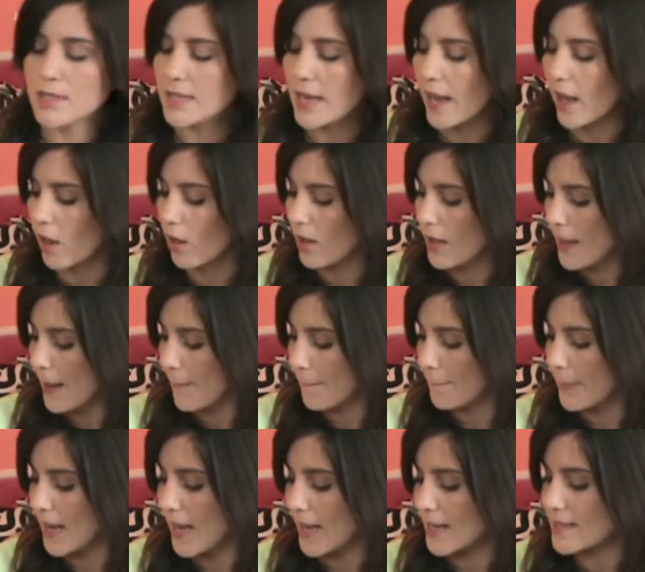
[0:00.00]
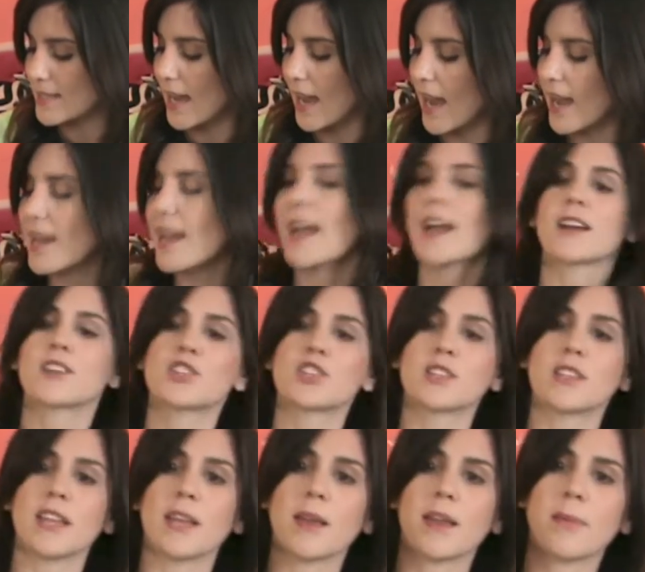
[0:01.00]
sale, but I
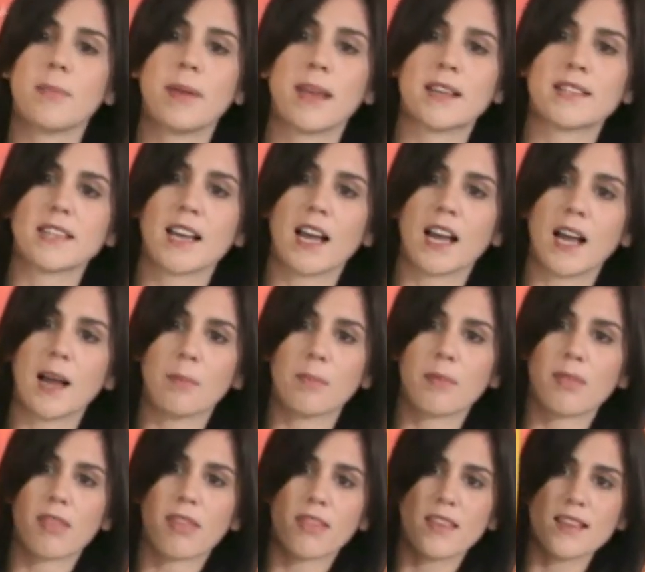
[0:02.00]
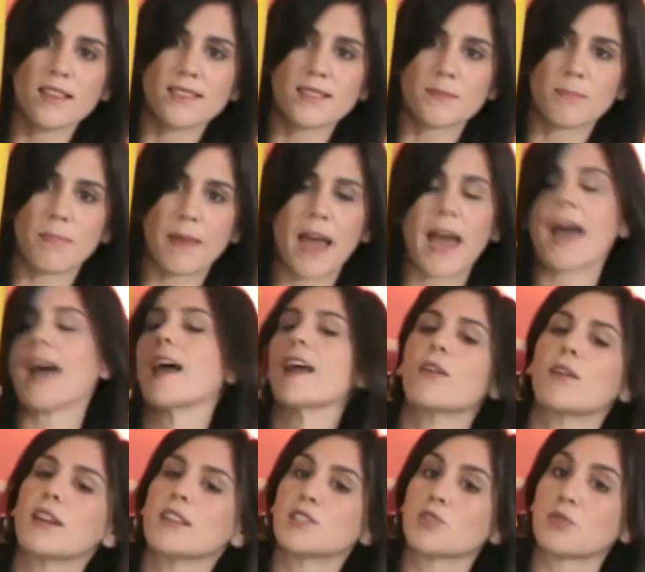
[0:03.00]
actually picked up this
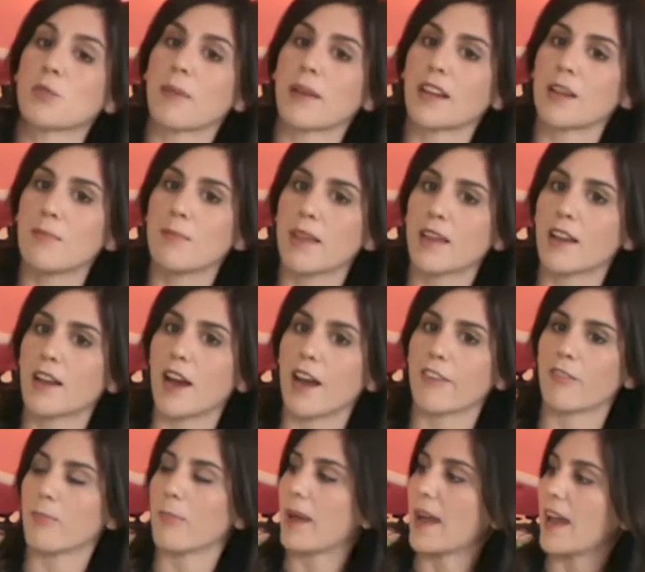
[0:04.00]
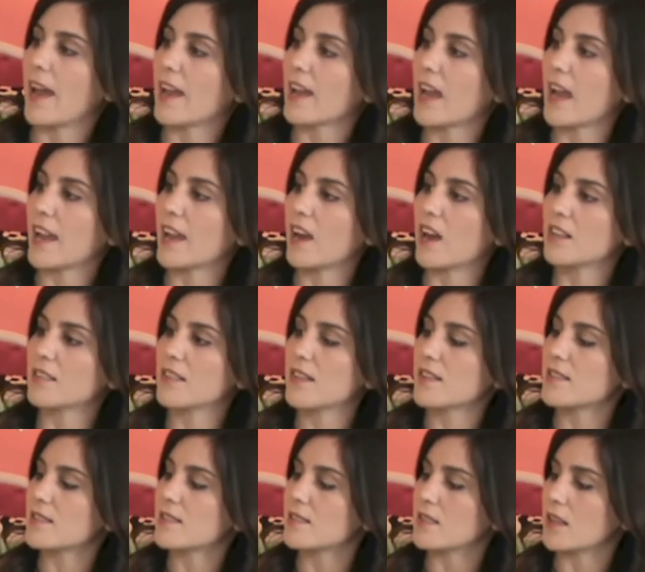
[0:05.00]
bag. It's a Rebecca Minkoff bag. I got
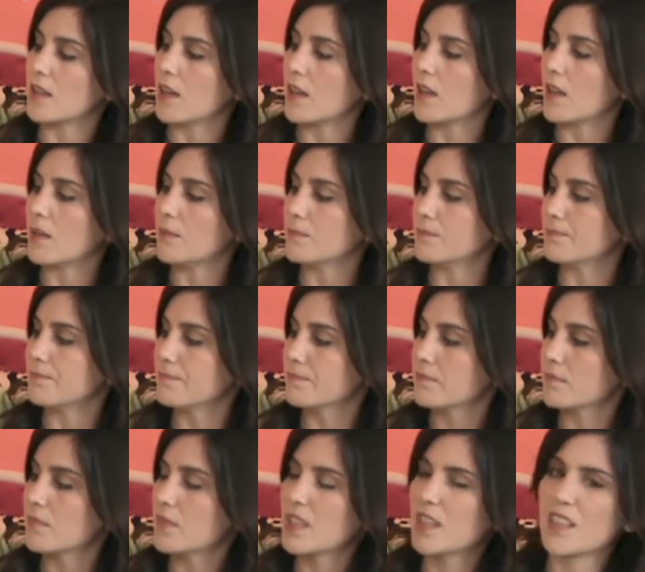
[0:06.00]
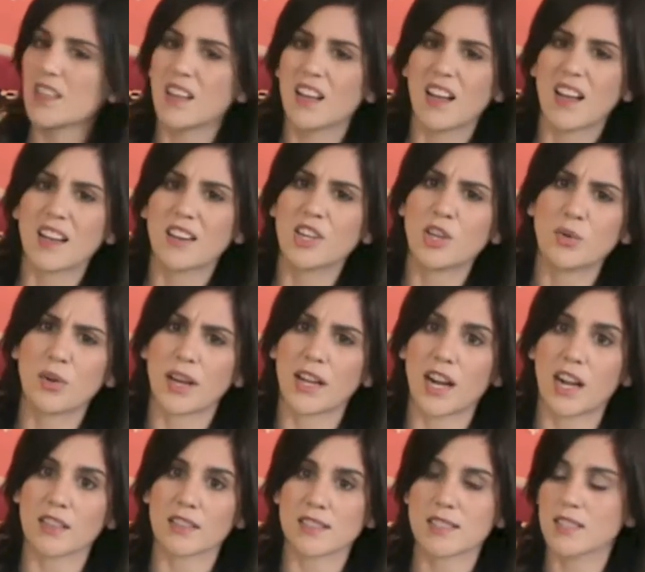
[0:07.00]
this, I don't know when I
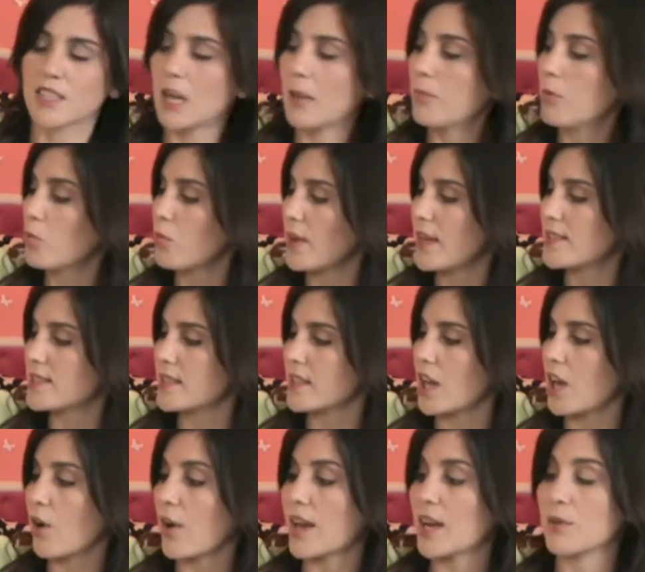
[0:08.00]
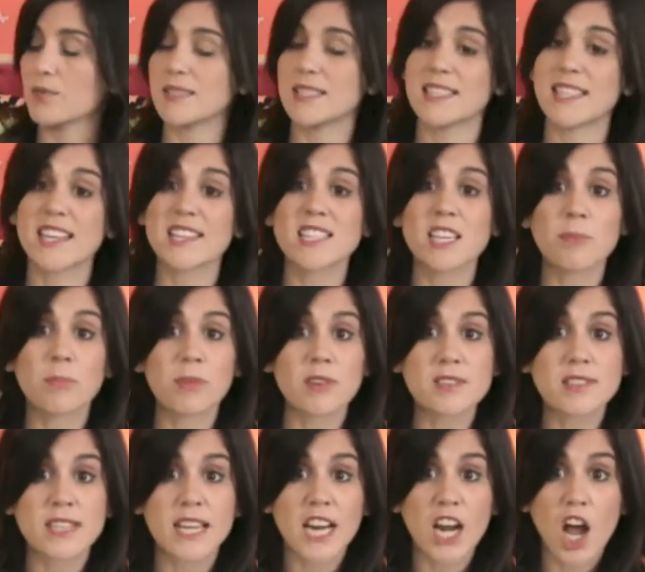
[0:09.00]
got this, a couple weeks ago, and it was
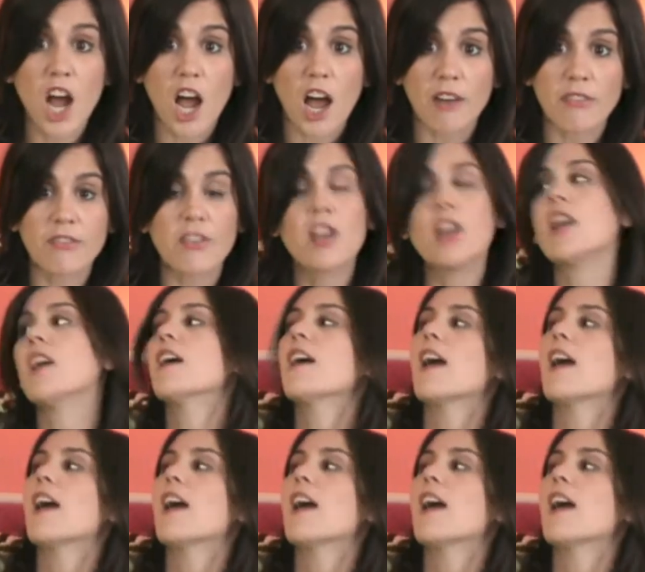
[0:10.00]
60% off